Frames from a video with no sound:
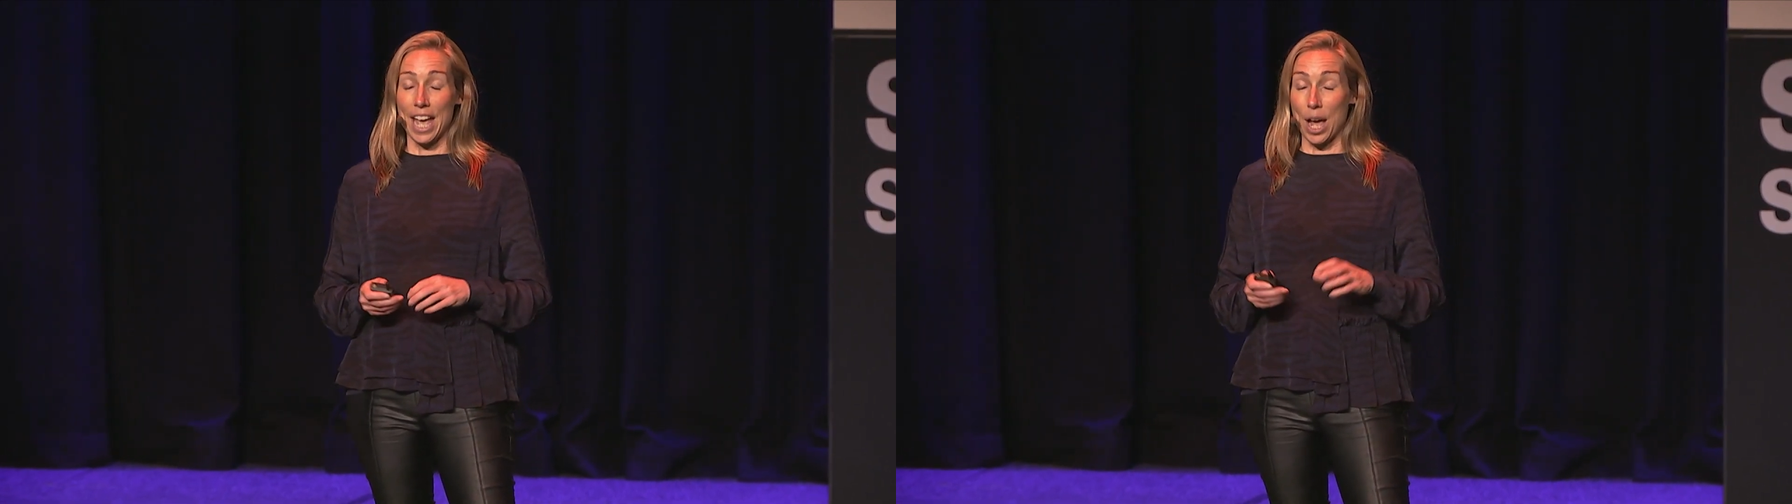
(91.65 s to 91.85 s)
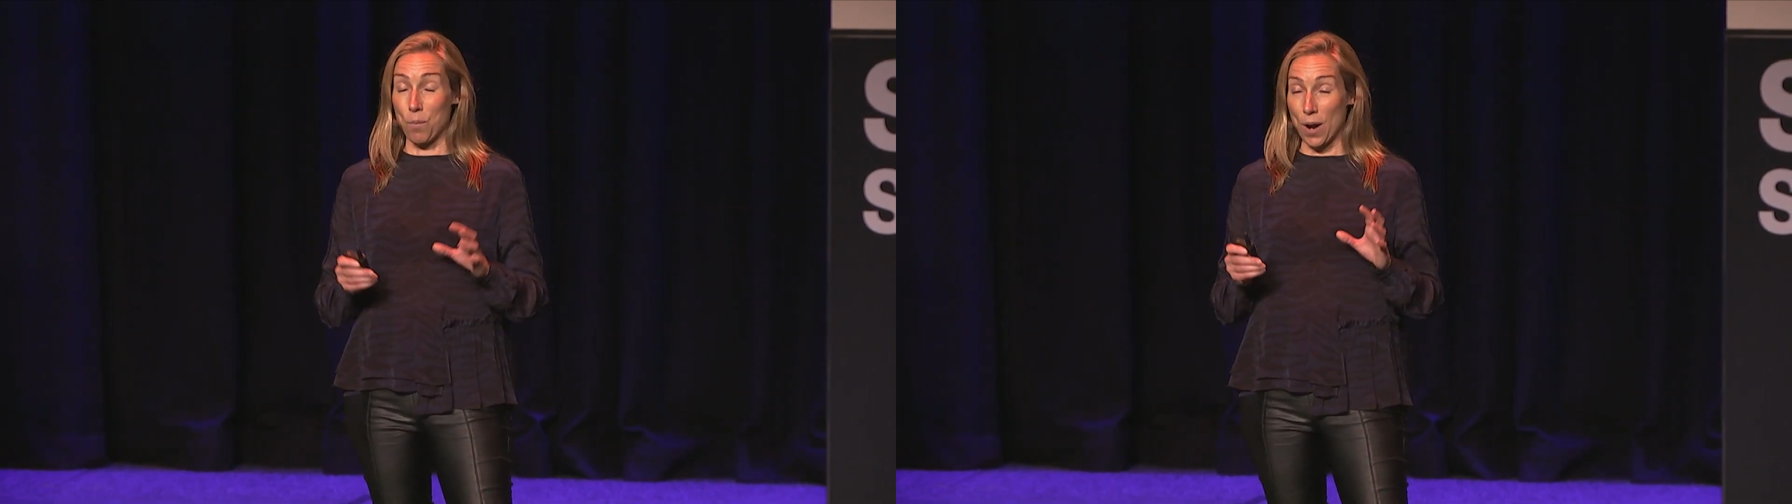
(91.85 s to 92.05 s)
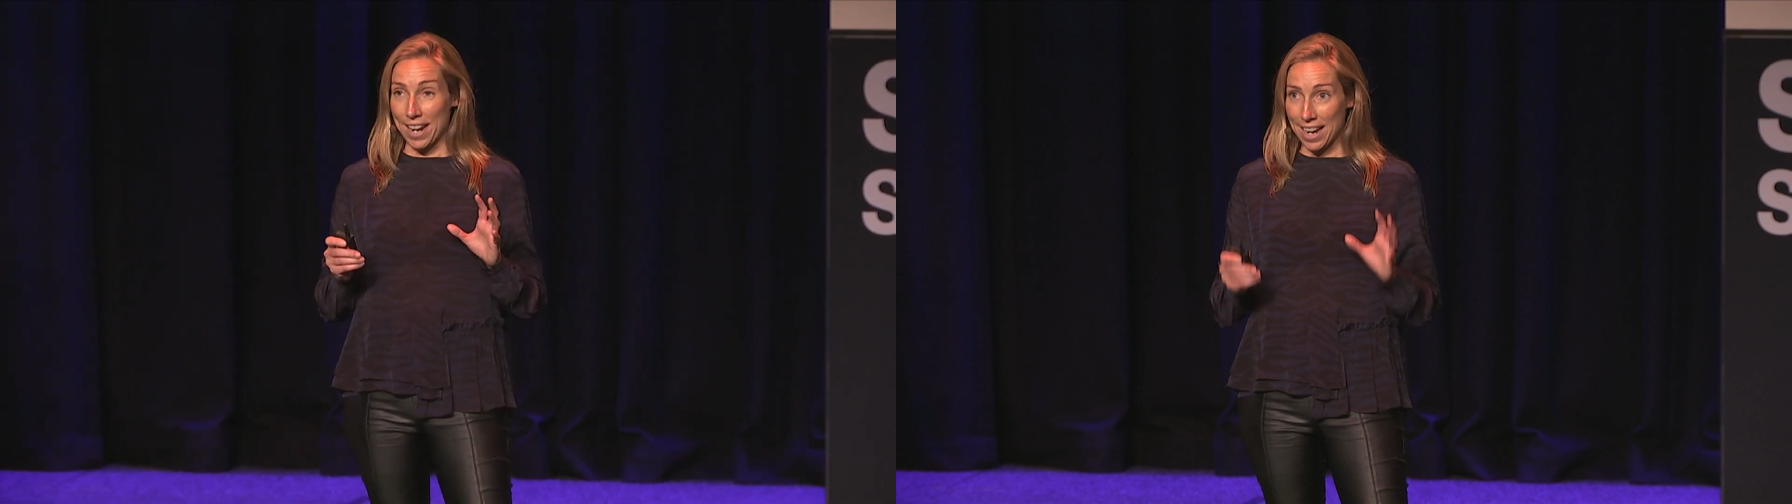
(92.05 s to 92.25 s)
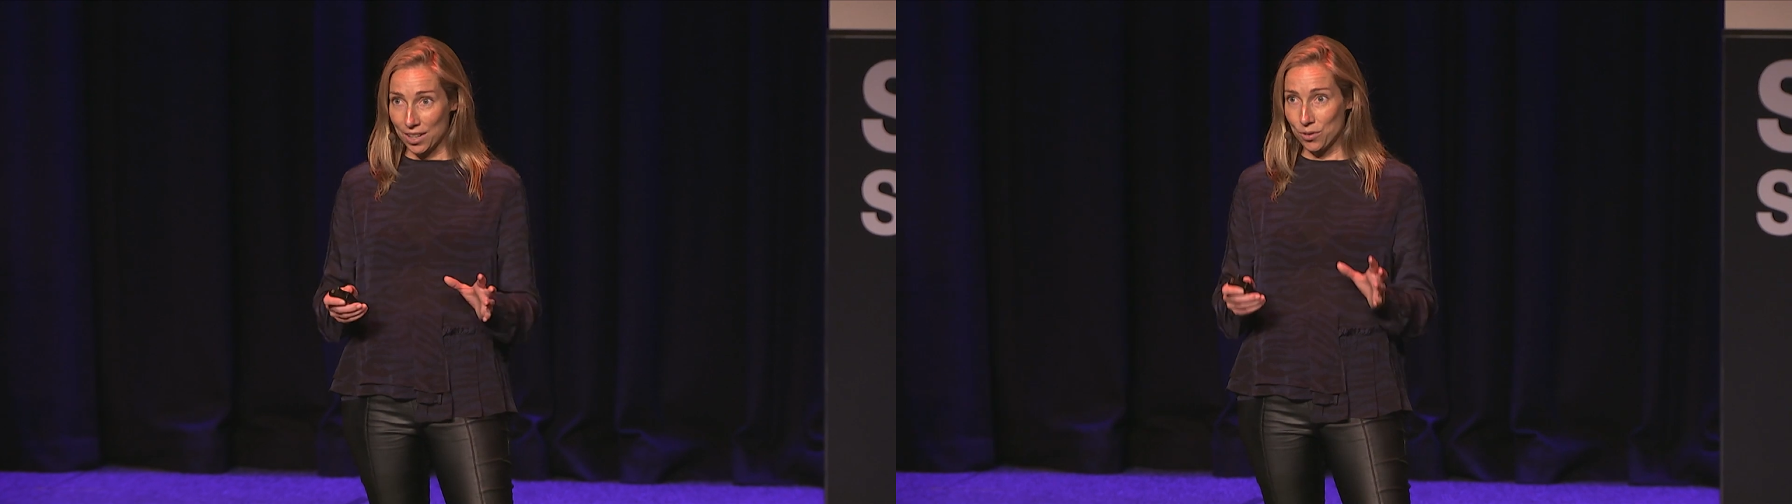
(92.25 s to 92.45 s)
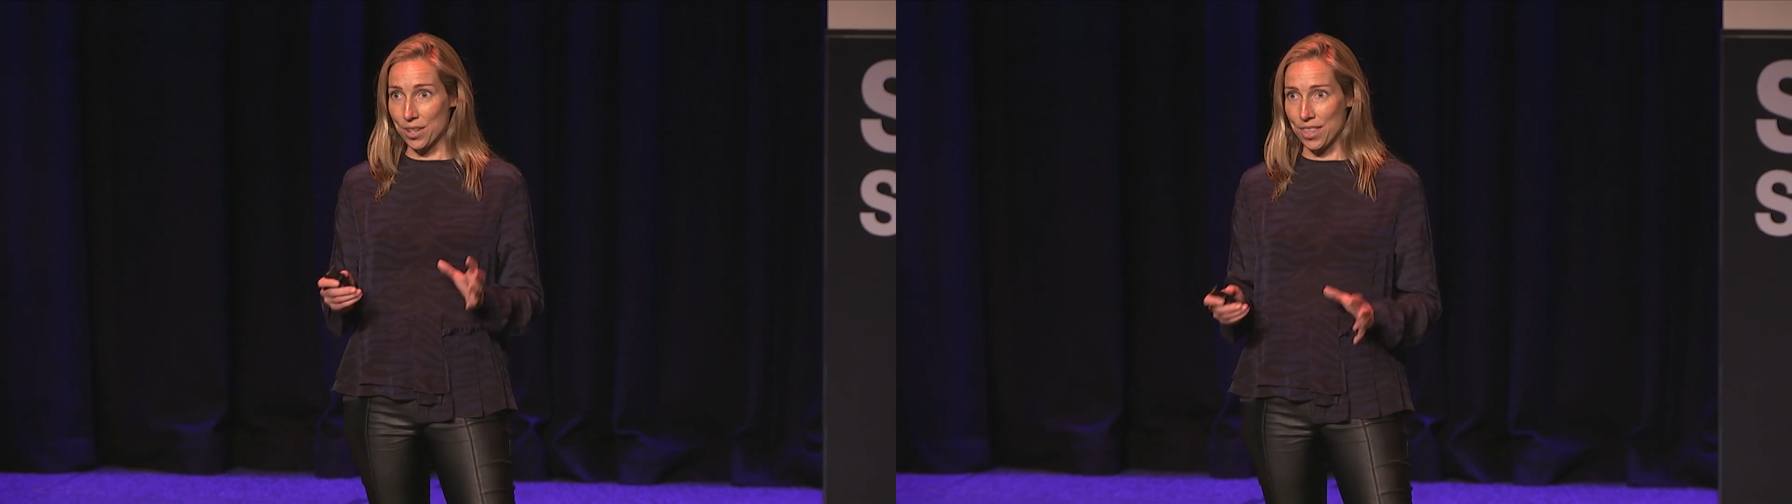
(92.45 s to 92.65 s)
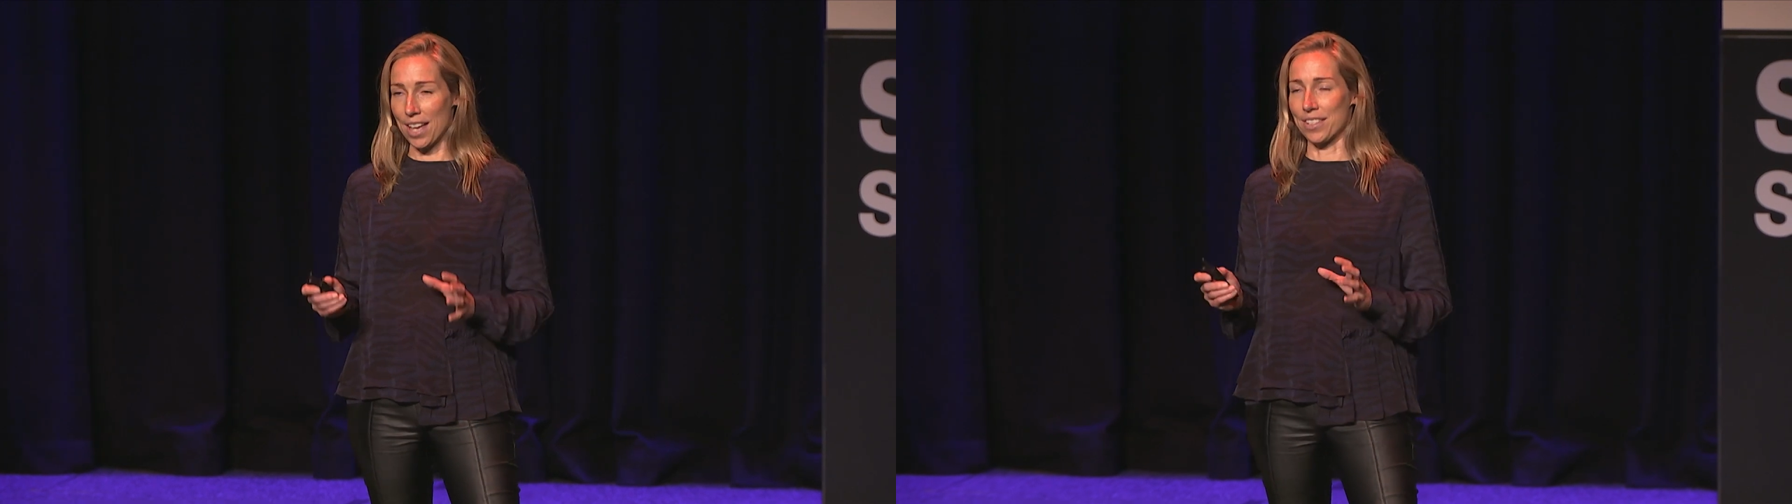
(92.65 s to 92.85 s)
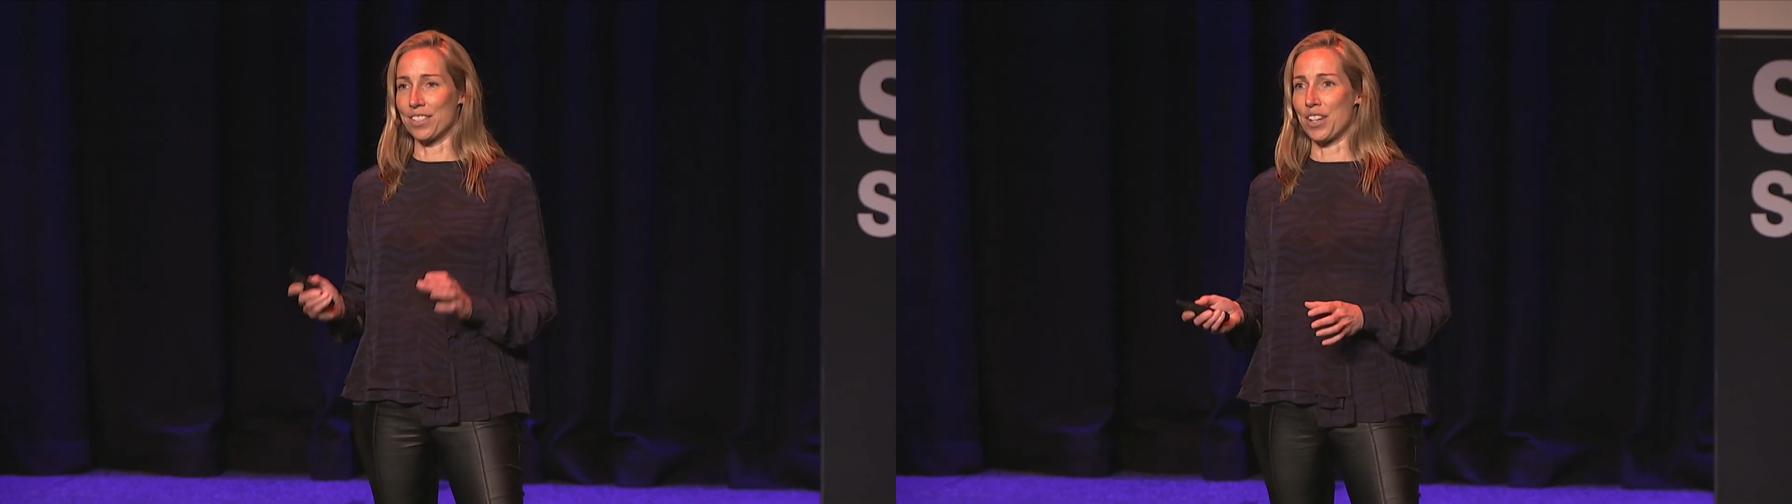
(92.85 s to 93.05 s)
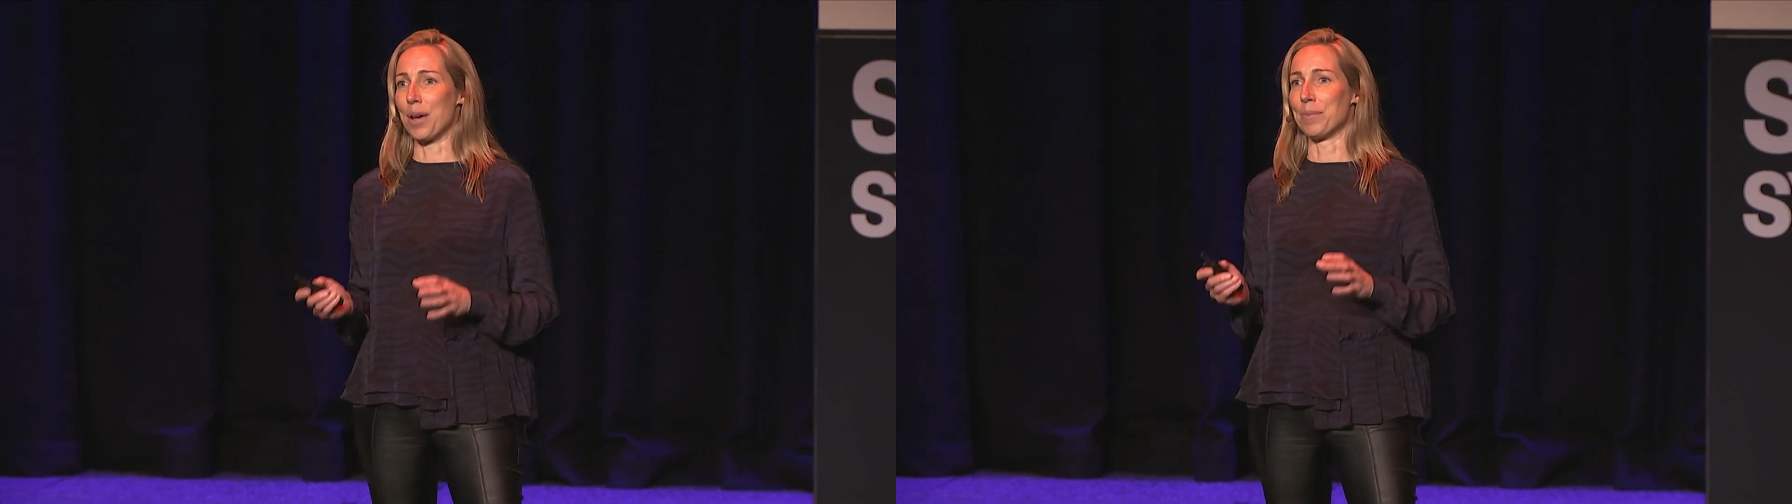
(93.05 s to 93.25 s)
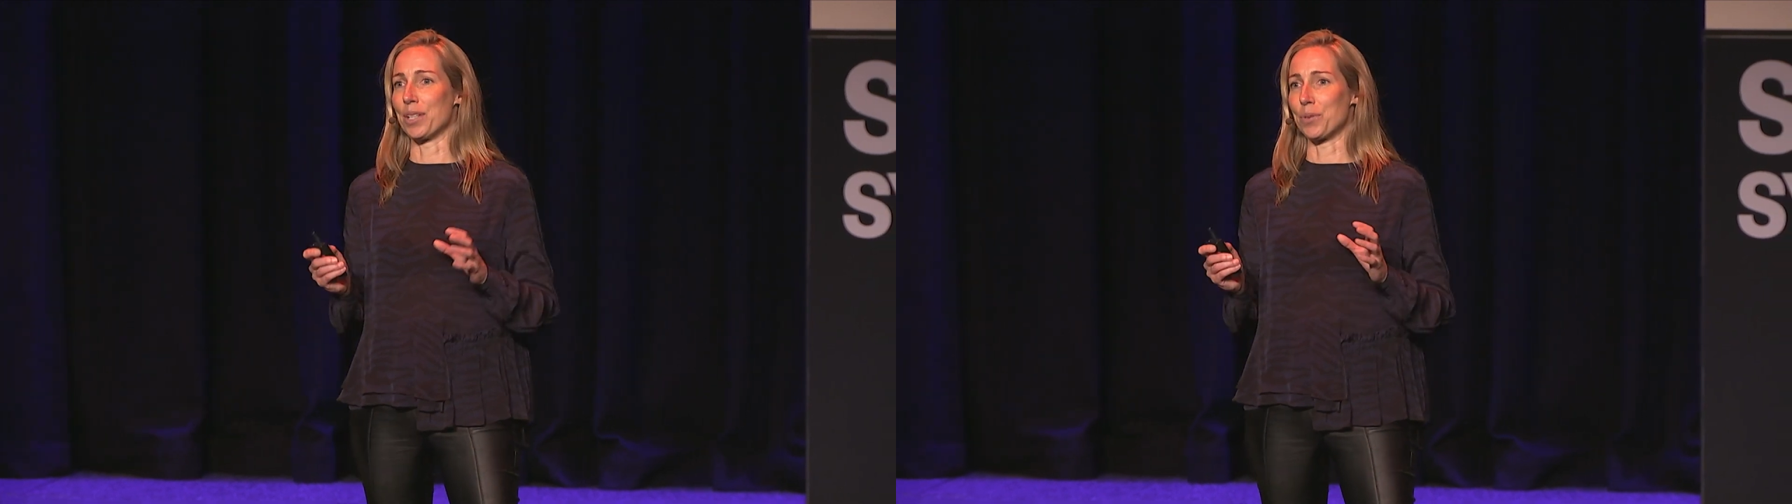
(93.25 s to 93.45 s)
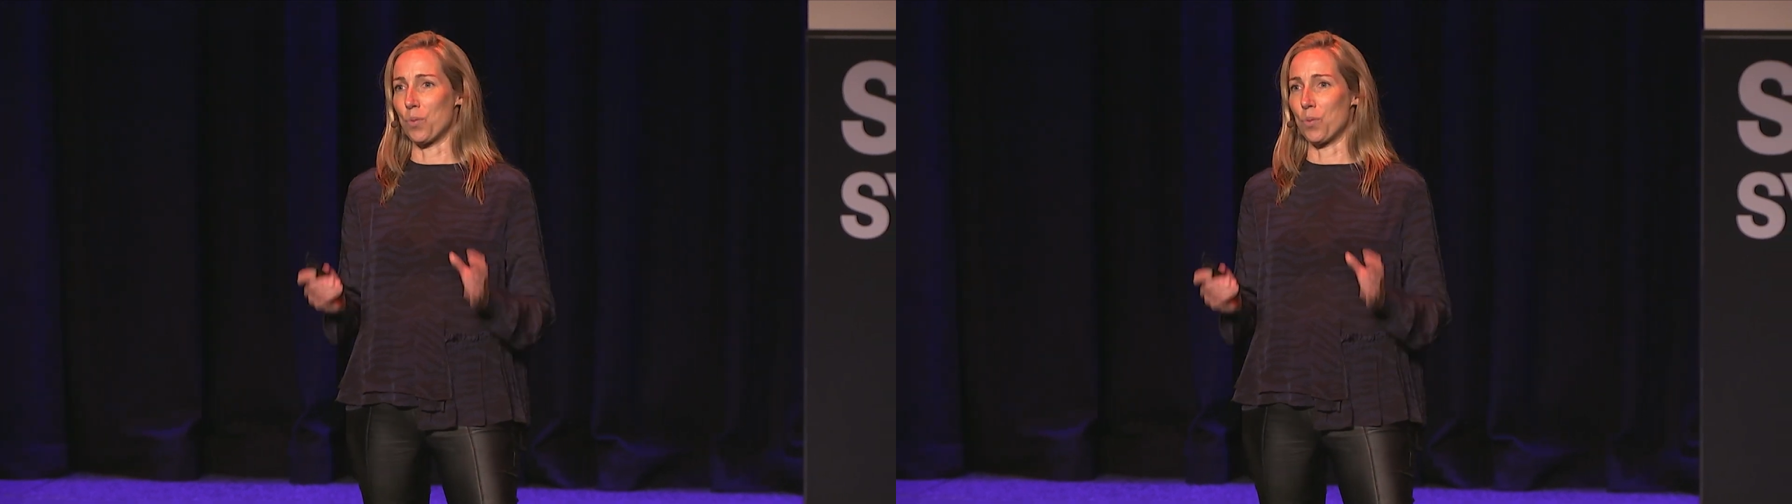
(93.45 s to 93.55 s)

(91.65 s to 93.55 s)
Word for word: and 100,000 times less